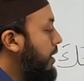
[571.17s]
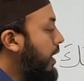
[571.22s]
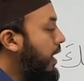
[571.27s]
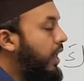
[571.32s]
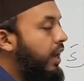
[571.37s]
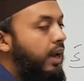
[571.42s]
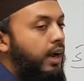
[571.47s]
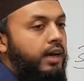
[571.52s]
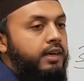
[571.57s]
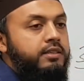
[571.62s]

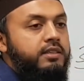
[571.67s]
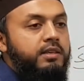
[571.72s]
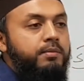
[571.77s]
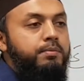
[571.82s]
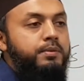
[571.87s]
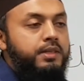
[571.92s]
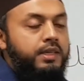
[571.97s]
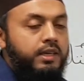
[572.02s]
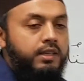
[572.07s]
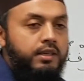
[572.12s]
Hal
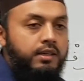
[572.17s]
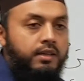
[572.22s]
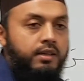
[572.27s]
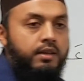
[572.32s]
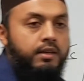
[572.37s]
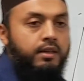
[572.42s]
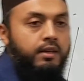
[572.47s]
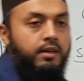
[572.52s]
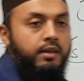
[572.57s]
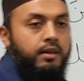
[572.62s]

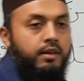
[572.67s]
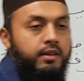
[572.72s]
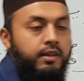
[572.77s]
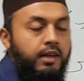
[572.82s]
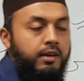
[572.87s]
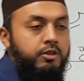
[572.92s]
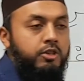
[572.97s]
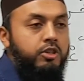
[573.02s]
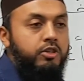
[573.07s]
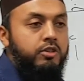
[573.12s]
hasibtani.
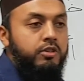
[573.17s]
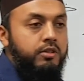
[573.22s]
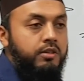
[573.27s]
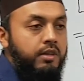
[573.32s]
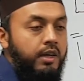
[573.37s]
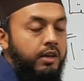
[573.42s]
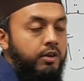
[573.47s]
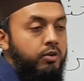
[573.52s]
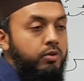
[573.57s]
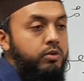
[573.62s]
Now she's
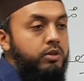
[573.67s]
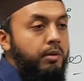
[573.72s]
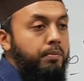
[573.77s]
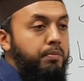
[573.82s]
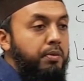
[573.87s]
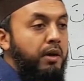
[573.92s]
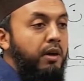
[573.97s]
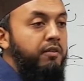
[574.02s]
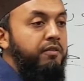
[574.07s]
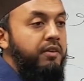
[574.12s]
used a
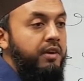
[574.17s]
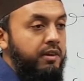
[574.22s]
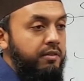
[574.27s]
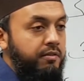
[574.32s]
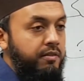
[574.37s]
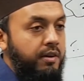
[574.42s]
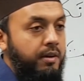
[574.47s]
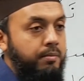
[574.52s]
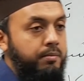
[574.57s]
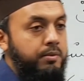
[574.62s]
perfect
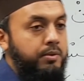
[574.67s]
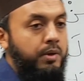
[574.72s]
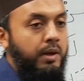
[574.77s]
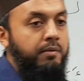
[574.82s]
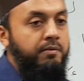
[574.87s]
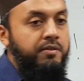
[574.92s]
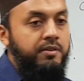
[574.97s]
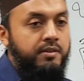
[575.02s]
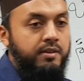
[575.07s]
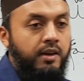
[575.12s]
verb to
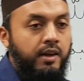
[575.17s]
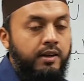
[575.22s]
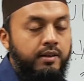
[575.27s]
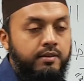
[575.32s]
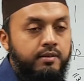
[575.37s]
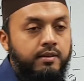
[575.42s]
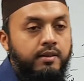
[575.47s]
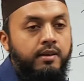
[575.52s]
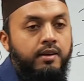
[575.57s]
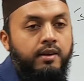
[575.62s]

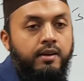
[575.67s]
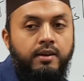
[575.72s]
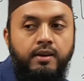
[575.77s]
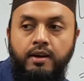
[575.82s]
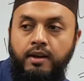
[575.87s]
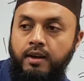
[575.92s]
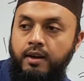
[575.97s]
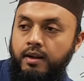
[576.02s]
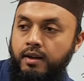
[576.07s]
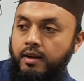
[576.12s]
emphasize.
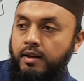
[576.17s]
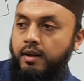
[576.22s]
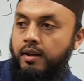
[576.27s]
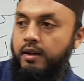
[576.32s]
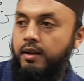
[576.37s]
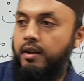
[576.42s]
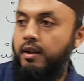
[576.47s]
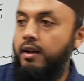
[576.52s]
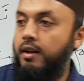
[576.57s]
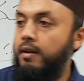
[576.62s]

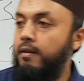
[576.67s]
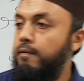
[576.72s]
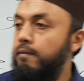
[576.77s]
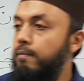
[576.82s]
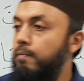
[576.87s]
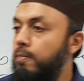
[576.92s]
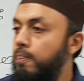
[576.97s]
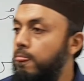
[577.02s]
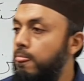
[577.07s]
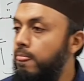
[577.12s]
Huh?
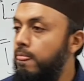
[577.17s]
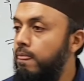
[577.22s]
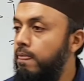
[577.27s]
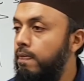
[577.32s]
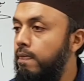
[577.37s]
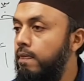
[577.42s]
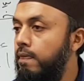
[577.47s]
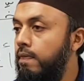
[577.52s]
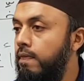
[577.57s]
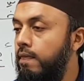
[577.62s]
Sorry, what
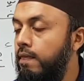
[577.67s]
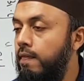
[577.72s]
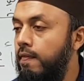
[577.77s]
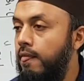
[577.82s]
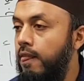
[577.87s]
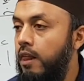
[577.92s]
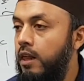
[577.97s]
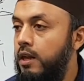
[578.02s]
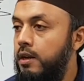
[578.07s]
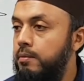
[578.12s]
bintan?
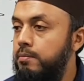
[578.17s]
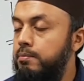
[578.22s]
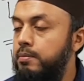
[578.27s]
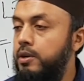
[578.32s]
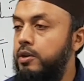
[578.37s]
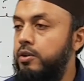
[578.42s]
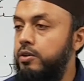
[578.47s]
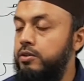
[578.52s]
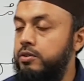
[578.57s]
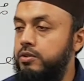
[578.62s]

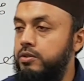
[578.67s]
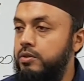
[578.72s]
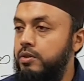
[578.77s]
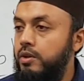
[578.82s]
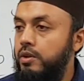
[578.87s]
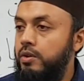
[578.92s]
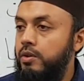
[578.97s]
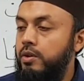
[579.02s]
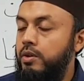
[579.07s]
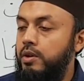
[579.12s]
Because
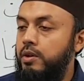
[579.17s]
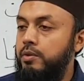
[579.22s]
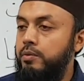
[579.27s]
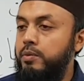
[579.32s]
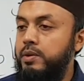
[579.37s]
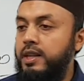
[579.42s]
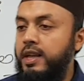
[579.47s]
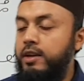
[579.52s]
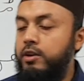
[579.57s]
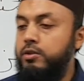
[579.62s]

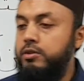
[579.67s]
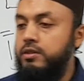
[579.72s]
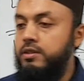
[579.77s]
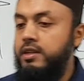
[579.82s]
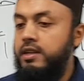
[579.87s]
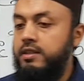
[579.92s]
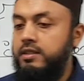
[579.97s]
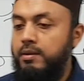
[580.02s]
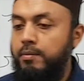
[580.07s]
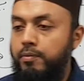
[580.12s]
when I
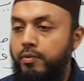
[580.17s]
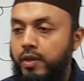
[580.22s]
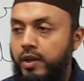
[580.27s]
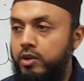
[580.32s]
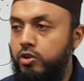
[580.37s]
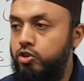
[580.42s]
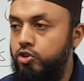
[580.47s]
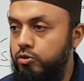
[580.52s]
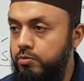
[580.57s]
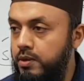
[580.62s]
consider
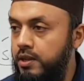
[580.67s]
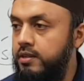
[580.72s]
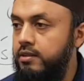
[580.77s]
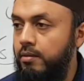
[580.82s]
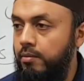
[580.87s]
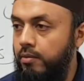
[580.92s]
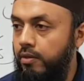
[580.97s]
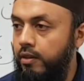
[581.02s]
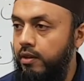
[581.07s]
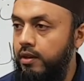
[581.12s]
something to be
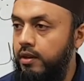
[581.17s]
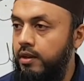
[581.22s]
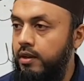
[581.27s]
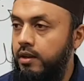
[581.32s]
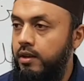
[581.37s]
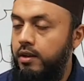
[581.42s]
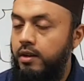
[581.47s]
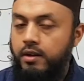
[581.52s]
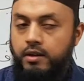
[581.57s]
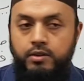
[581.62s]
something,
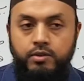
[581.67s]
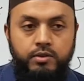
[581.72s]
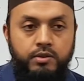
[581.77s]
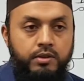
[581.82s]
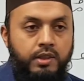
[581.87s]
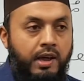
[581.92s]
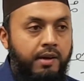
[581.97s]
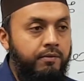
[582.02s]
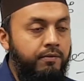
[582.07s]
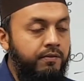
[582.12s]
mm.
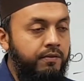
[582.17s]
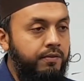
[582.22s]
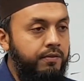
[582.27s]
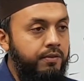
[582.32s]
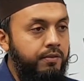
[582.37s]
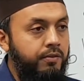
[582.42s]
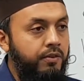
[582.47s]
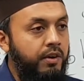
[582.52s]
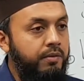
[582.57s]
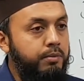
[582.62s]
that
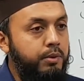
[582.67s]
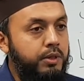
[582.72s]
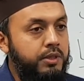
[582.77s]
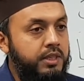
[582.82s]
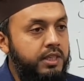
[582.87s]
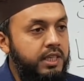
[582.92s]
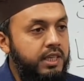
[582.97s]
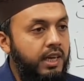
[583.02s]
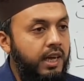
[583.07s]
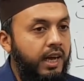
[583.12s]
the verb
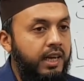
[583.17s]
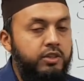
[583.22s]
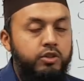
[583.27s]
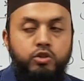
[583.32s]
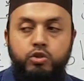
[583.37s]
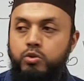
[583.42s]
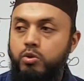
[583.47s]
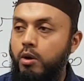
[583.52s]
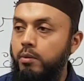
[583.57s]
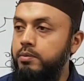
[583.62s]
consider has
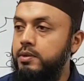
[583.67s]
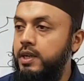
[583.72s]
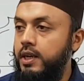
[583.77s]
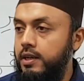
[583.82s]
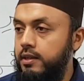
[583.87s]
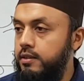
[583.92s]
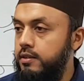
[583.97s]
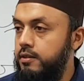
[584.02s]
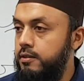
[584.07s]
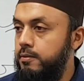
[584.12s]
two
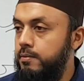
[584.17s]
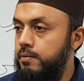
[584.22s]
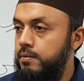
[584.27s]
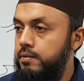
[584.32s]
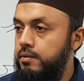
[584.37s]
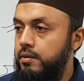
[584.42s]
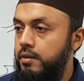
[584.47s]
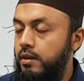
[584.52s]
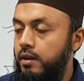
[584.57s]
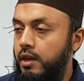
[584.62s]
objects.
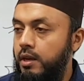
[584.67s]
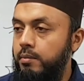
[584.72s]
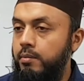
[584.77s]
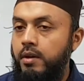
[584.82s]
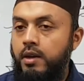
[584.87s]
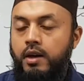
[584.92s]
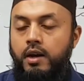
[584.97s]
Yeah.